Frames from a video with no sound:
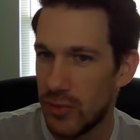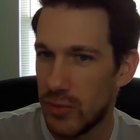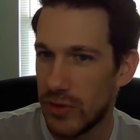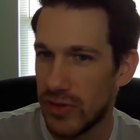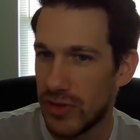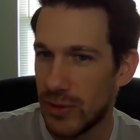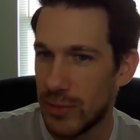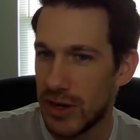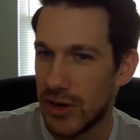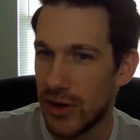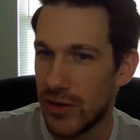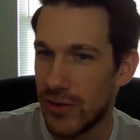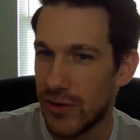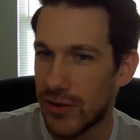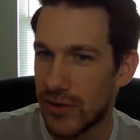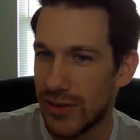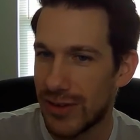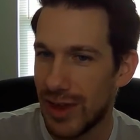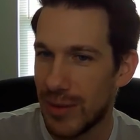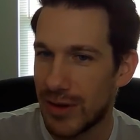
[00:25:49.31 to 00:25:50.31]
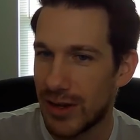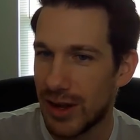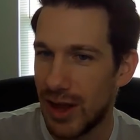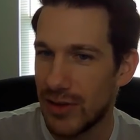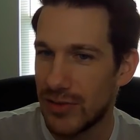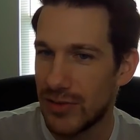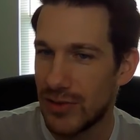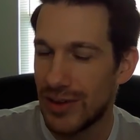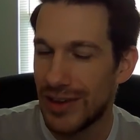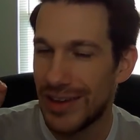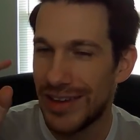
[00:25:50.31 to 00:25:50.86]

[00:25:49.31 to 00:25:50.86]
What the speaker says: What's the weaker version of Sabotage?